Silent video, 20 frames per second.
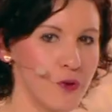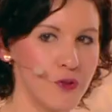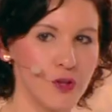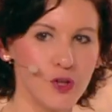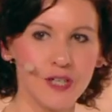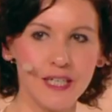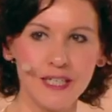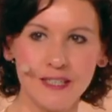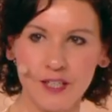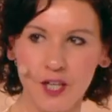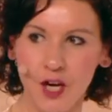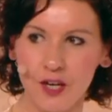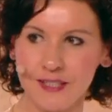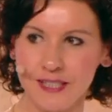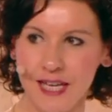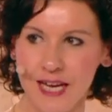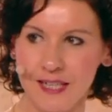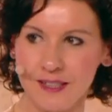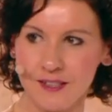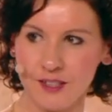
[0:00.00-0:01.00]
that you need to go to
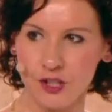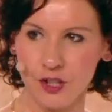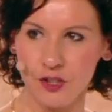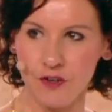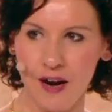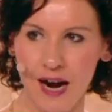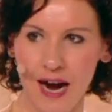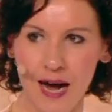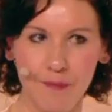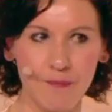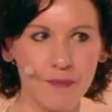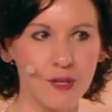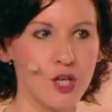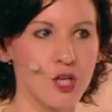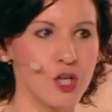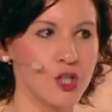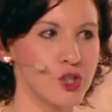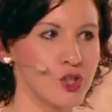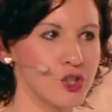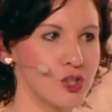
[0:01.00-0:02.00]
Instagram,
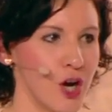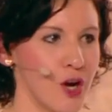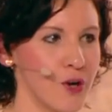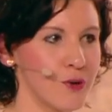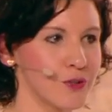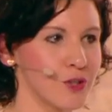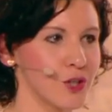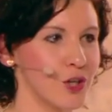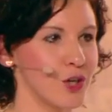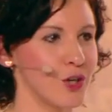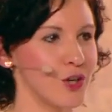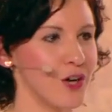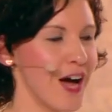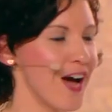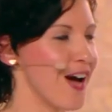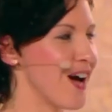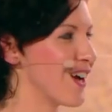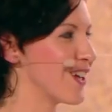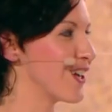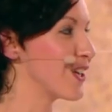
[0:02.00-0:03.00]
don't look
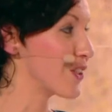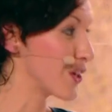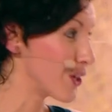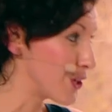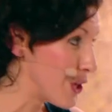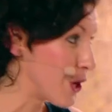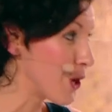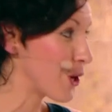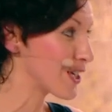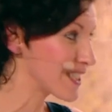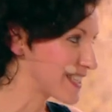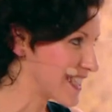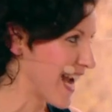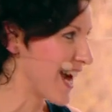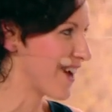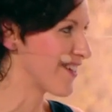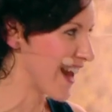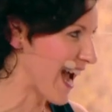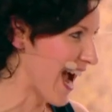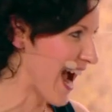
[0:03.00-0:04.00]
the look
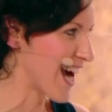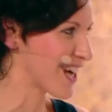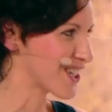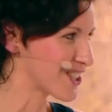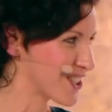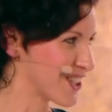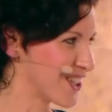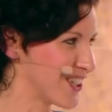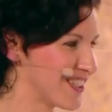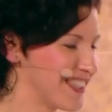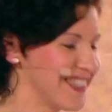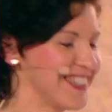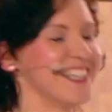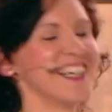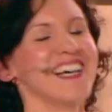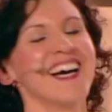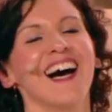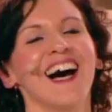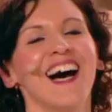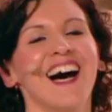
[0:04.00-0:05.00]
down action
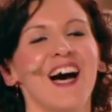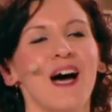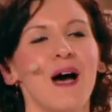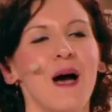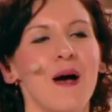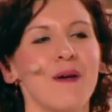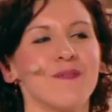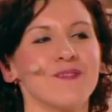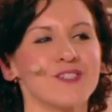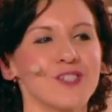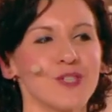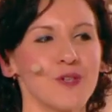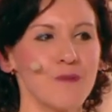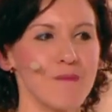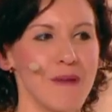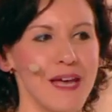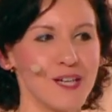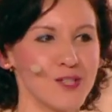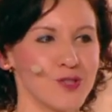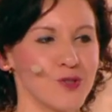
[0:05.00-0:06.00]
to
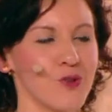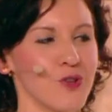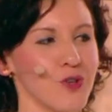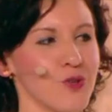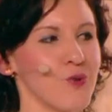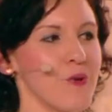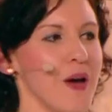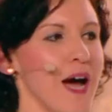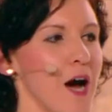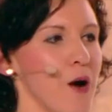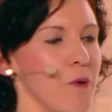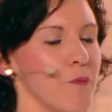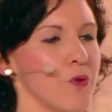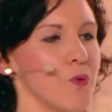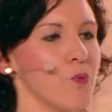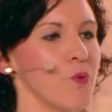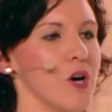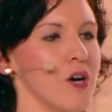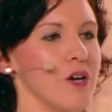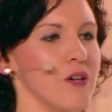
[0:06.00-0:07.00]
make sure that you help the
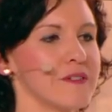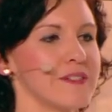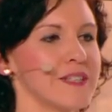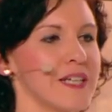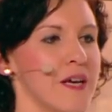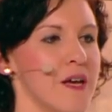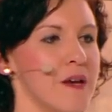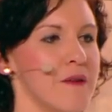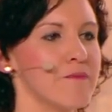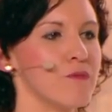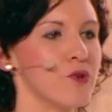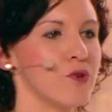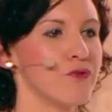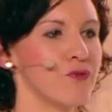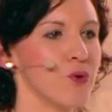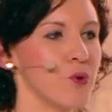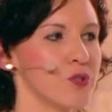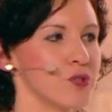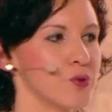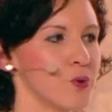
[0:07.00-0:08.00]
world move
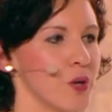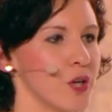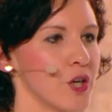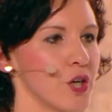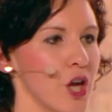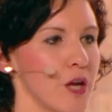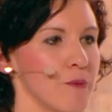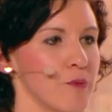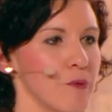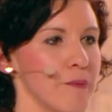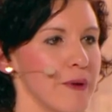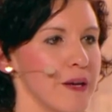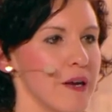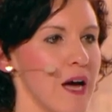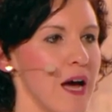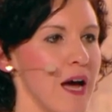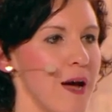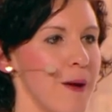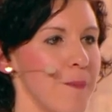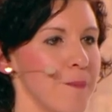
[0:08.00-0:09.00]
forward to a global
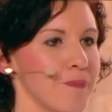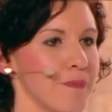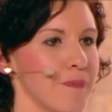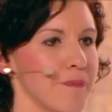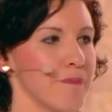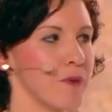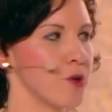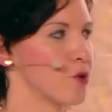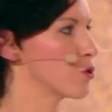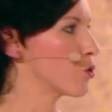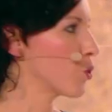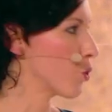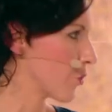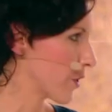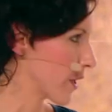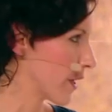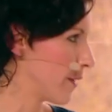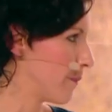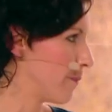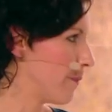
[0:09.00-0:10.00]

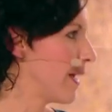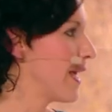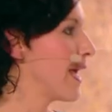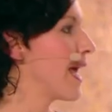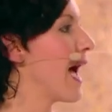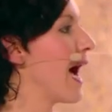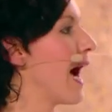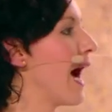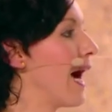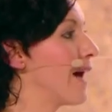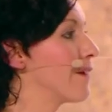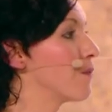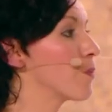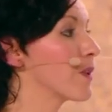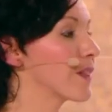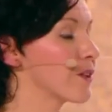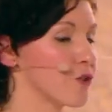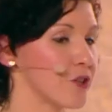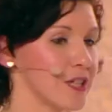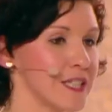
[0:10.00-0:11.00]
moratorium. And
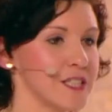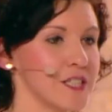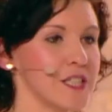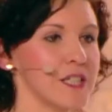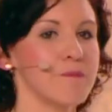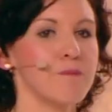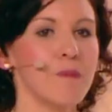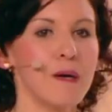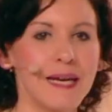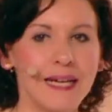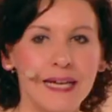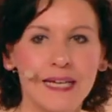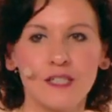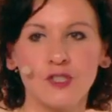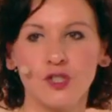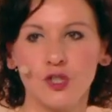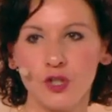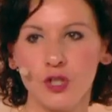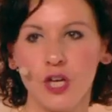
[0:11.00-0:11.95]
with Christian, please do